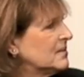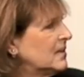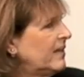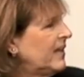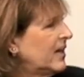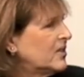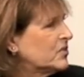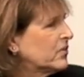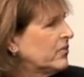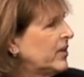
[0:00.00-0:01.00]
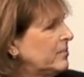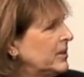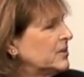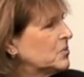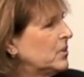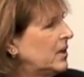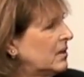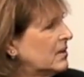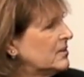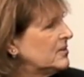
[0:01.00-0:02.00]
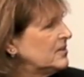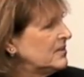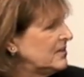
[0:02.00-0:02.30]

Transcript: and that goes for family as well, because